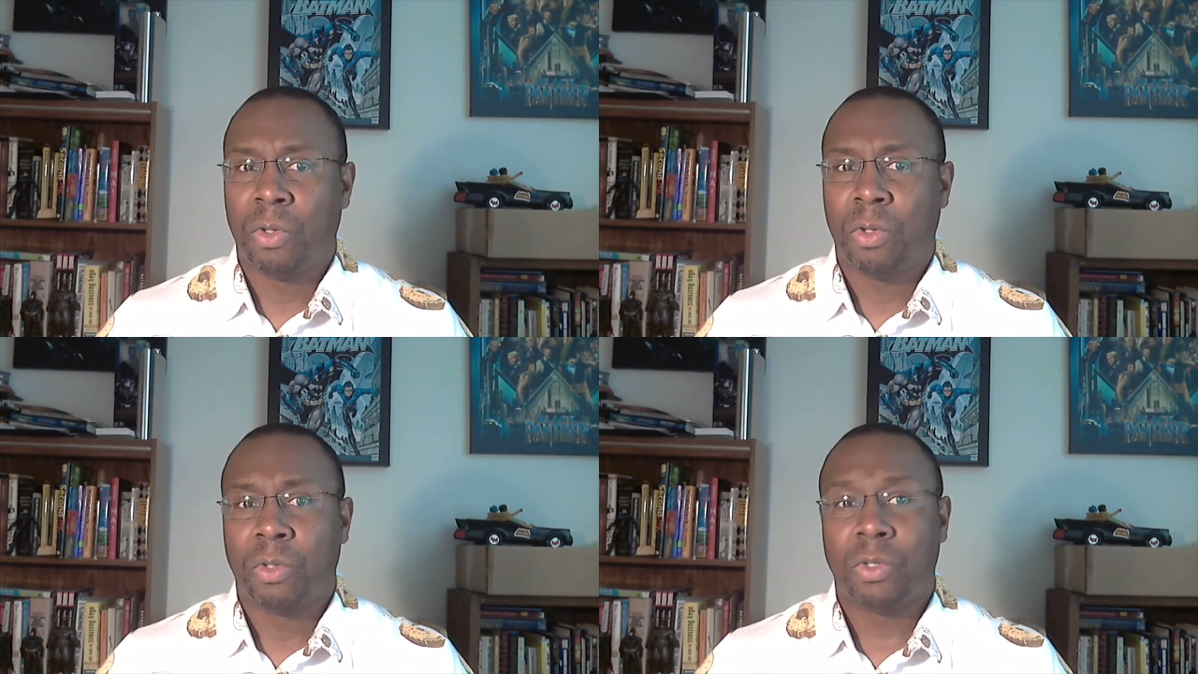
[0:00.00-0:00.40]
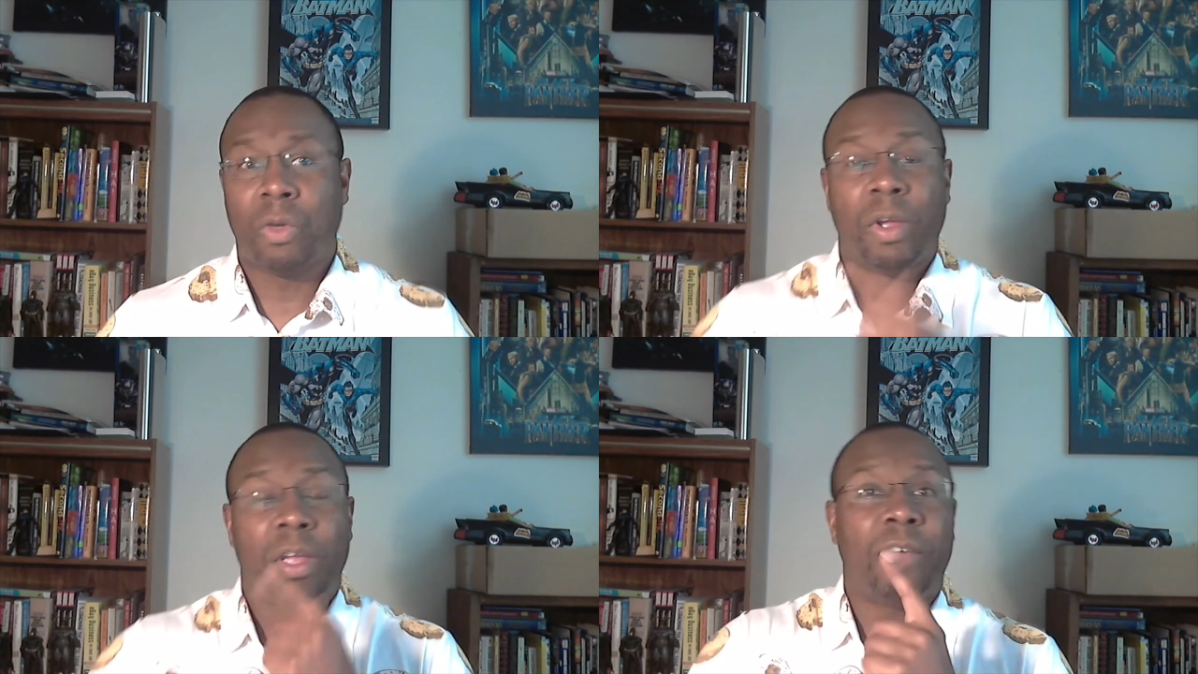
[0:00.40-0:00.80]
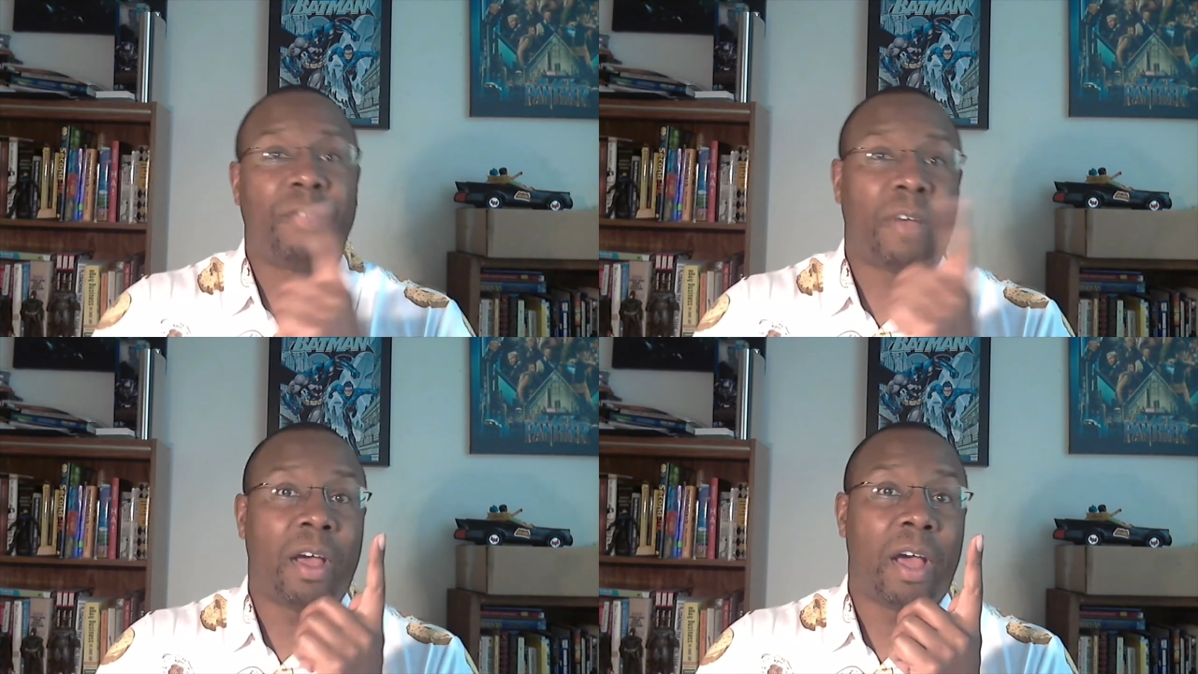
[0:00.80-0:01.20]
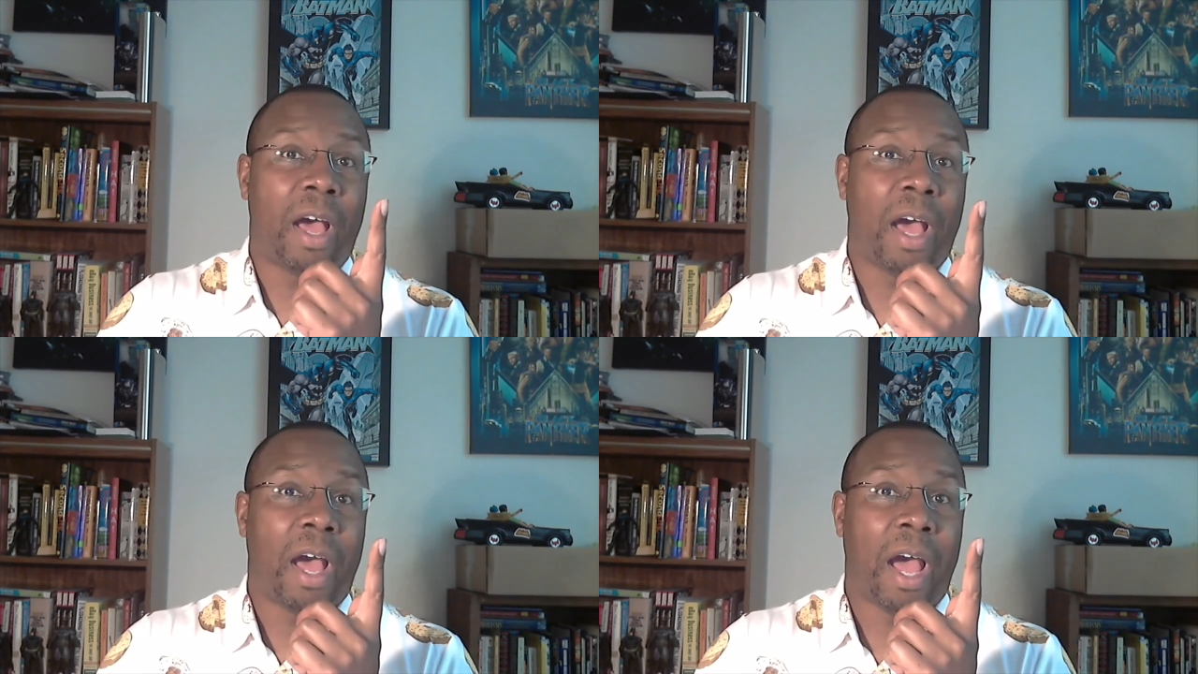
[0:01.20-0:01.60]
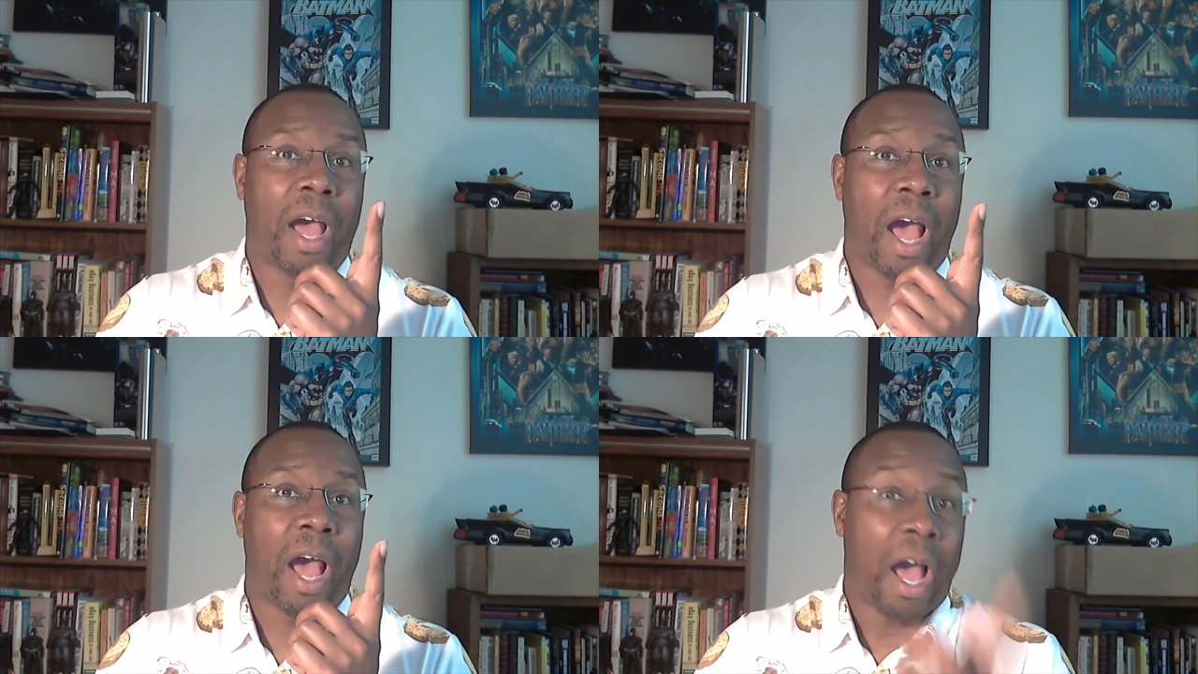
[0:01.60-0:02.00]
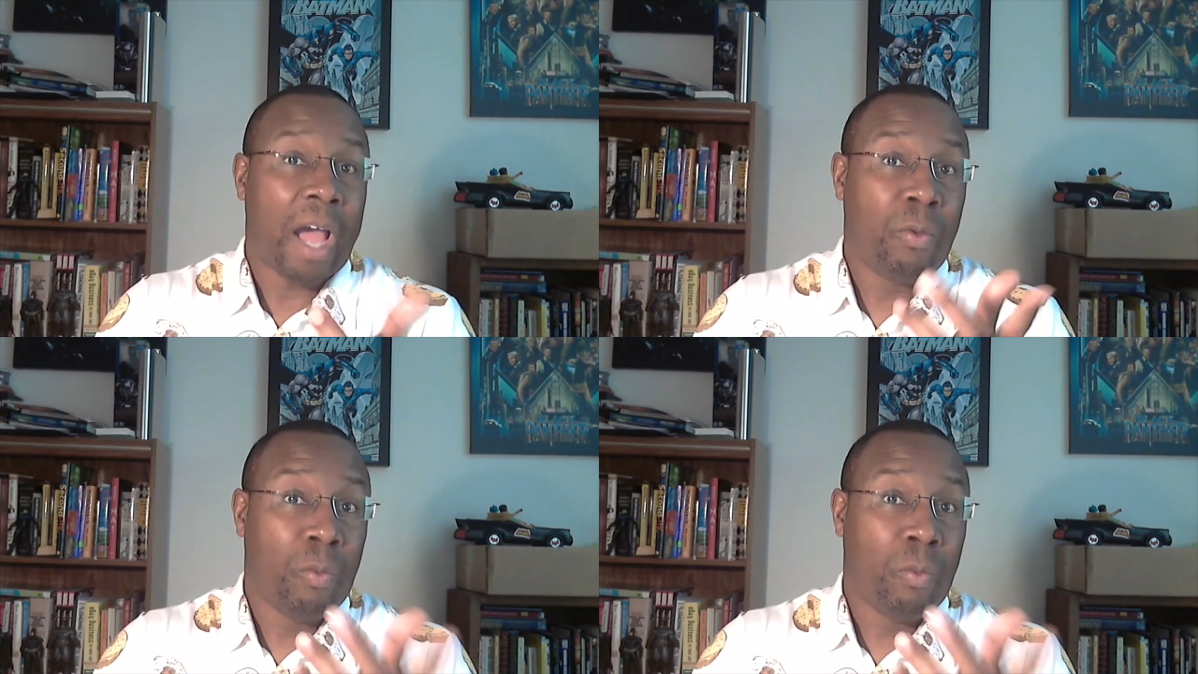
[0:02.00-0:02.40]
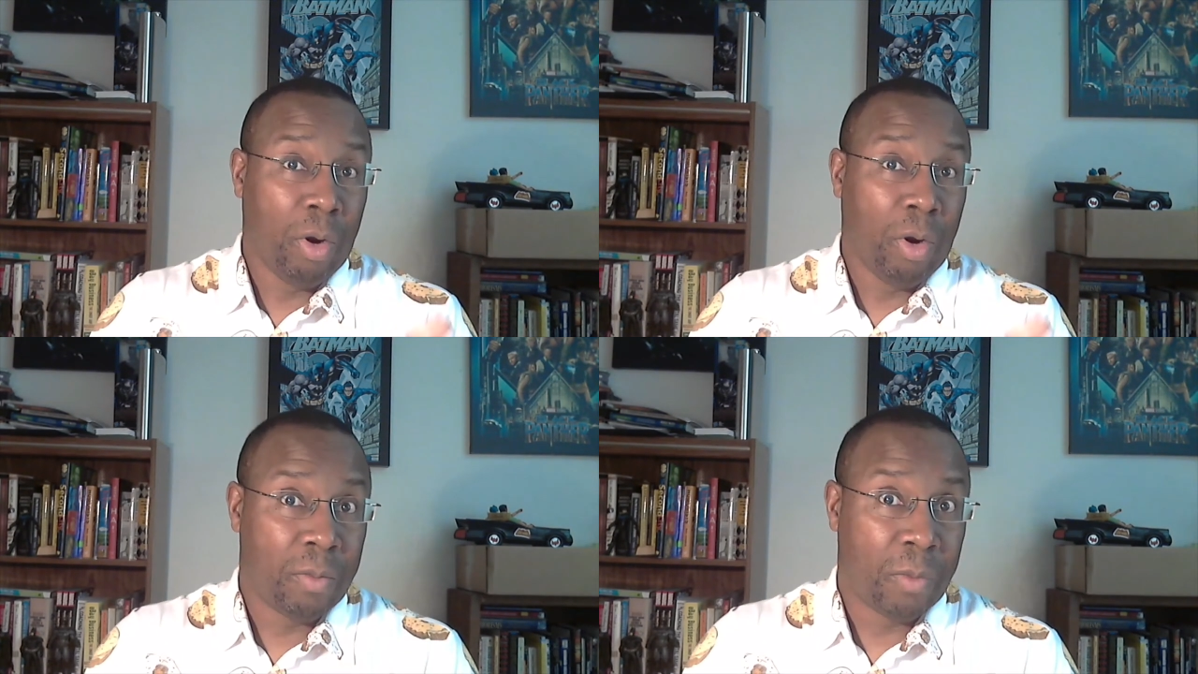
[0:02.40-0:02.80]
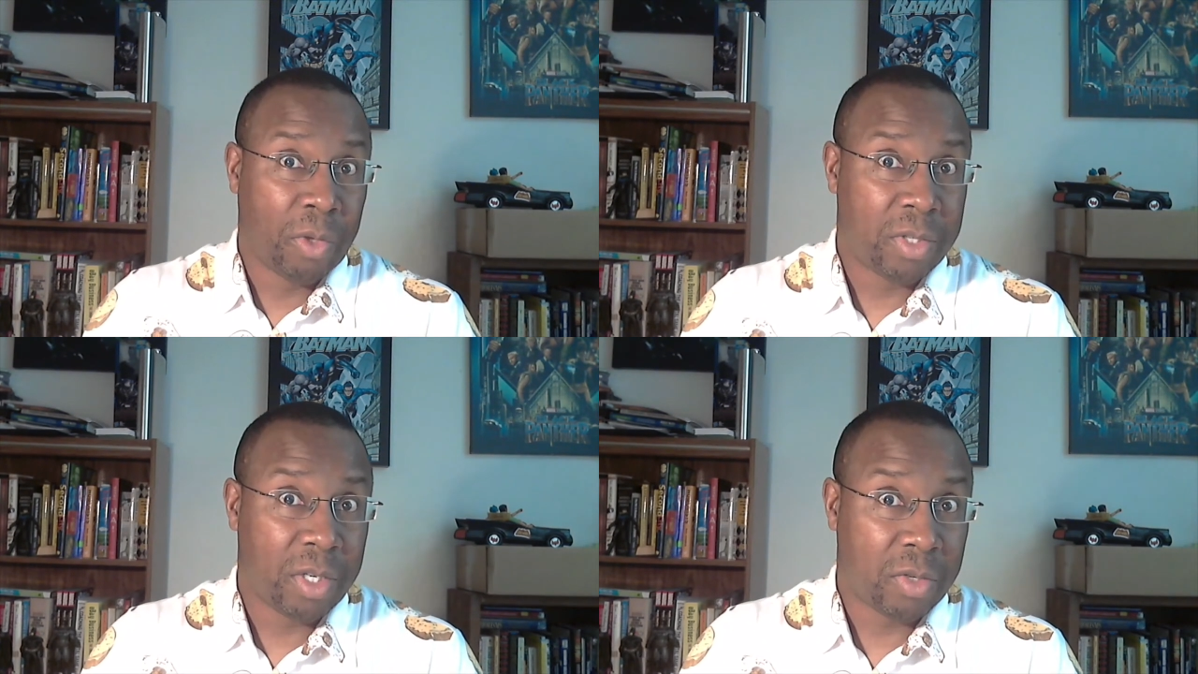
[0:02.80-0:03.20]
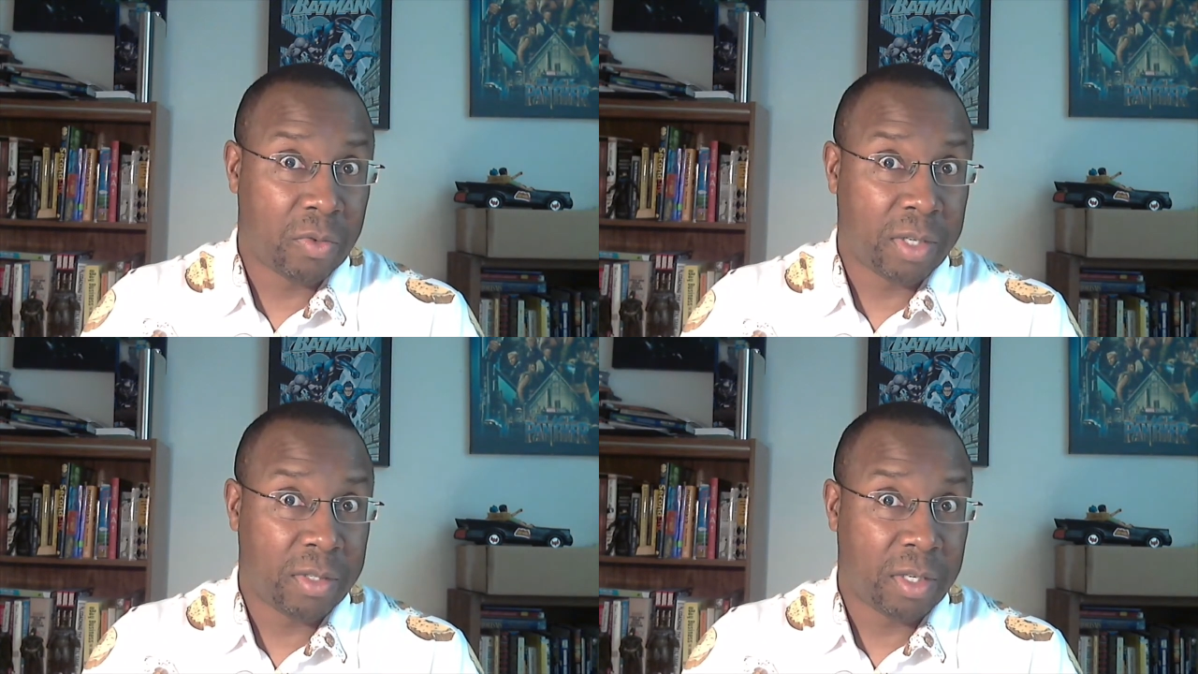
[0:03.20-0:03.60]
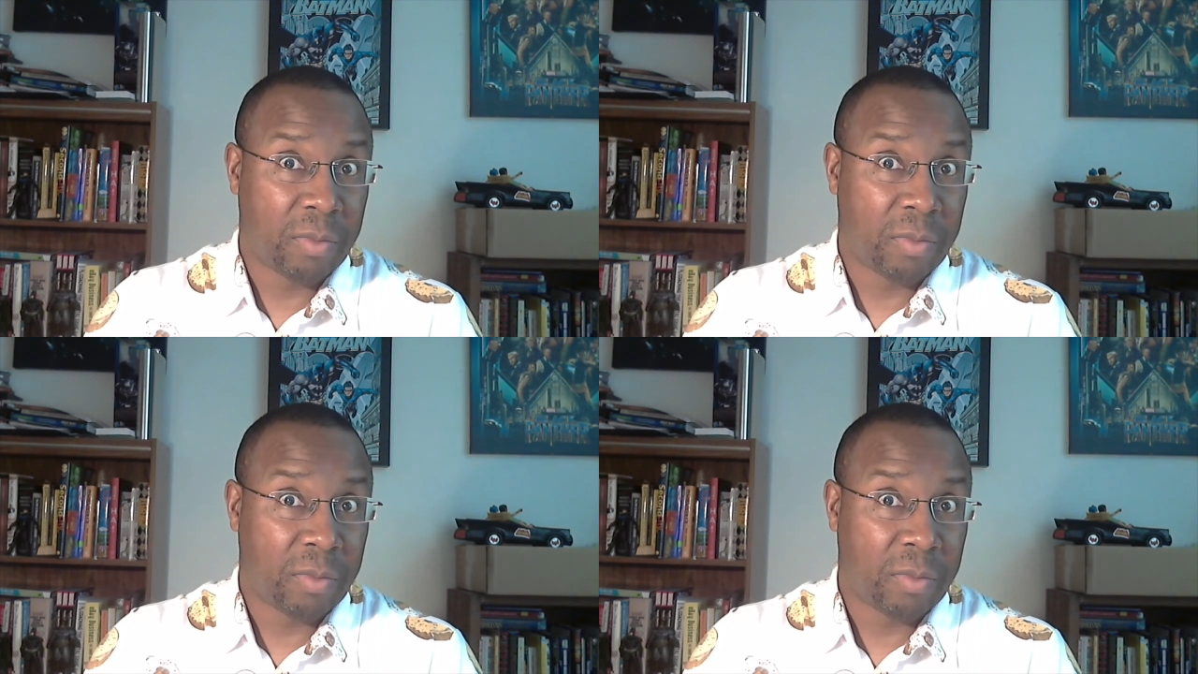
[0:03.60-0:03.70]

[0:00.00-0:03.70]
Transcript: So, if I were the most interesting